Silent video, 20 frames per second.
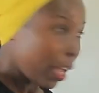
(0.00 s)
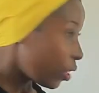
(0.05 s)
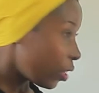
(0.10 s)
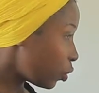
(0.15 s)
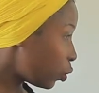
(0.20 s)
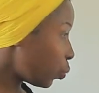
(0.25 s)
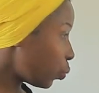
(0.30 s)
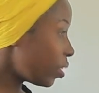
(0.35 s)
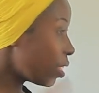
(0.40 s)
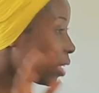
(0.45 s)

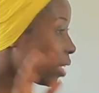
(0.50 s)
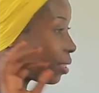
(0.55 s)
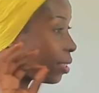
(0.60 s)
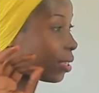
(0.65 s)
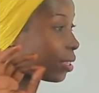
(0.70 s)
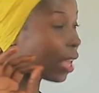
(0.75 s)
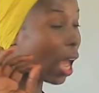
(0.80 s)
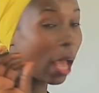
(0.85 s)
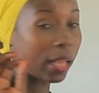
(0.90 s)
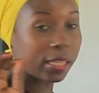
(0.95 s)
Do we just
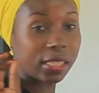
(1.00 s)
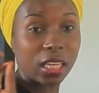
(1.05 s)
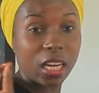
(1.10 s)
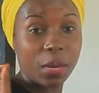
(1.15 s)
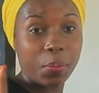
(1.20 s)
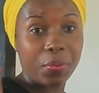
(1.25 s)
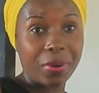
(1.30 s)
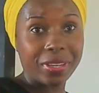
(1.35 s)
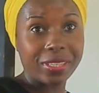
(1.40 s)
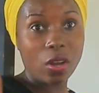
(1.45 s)

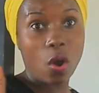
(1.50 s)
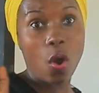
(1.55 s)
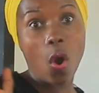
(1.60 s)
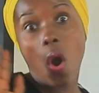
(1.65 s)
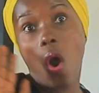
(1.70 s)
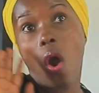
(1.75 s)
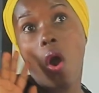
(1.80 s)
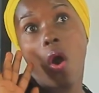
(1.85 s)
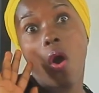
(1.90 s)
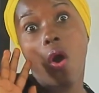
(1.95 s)
celebrate,
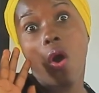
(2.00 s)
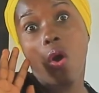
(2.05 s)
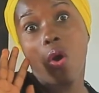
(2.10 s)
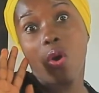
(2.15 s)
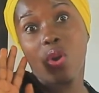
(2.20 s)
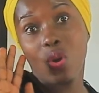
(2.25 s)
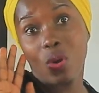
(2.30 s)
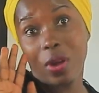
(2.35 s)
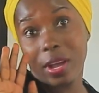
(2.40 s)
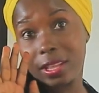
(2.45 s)

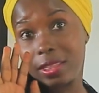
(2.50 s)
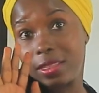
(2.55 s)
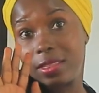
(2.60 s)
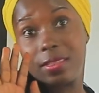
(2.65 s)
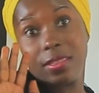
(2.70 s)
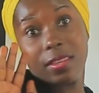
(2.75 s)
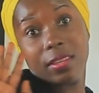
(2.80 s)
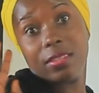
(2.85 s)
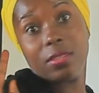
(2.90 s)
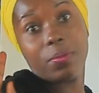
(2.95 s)
oh, look
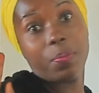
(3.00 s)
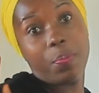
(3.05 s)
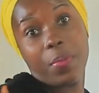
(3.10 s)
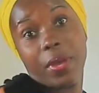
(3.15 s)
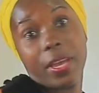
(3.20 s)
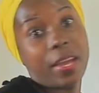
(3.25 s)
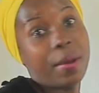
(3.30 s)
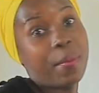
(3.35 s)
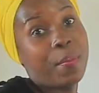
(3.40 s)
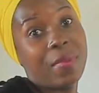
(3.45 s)
at this
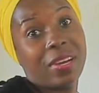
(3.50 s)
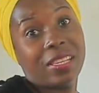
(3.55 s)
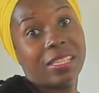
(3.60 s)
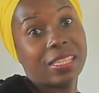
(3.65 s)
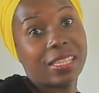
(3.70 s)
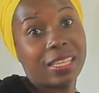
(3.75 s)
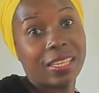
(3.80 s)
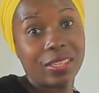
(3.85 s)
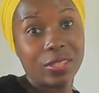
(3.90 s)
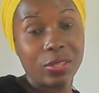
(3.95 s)
big
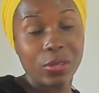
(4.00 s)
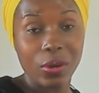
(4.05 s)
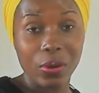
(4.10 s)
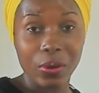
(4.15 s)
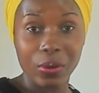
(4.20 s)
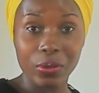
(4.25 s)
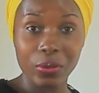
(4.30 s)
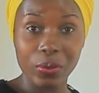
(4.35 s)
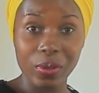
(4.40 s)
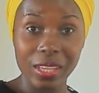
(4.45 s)

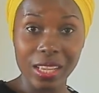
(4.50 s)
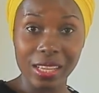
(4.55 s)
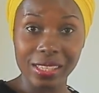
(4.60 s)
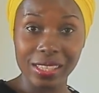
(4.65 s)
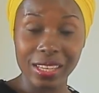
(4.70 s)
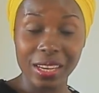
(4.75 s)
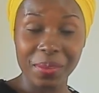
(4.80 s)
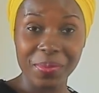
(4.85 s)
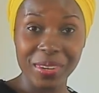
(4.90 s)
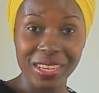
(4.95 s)
mosquito? Do we just
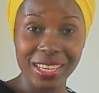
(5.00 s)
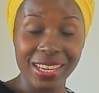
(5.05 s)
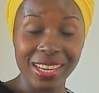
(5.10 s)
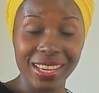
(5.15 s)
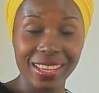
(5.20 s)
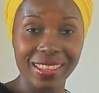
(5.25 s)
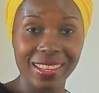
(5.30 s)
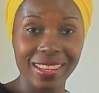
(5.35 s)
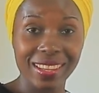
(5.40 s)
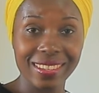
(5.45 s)
celebrate it
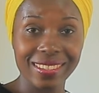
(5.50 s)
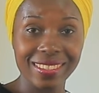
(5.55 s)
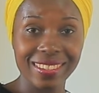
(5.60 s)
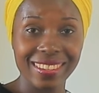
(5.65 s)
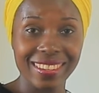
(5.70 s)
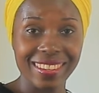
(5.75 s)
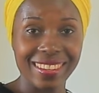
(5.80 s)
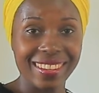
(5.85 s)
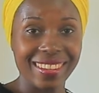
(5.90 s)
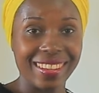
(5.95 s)
like that?
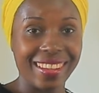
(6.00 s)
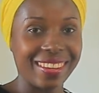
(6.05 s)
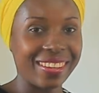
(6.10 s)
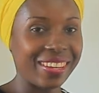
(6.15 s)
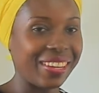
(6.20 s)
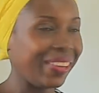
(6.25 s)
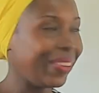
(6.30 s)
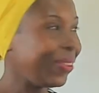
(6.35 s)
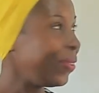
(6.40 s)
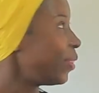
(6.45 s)

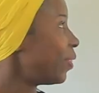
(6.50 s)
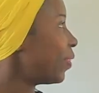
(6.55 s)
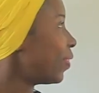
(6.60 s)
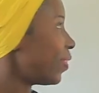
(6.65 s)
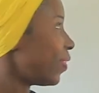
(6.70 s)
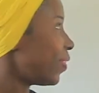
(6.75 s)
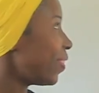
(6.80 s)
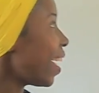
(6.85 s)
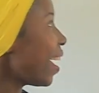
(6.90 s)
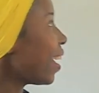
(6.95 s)
No, we
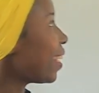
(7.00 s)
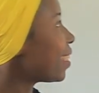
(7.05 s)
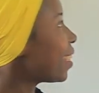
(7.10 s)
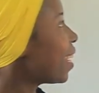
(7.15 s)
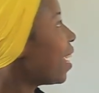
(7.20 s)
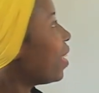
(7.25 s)
don't do that.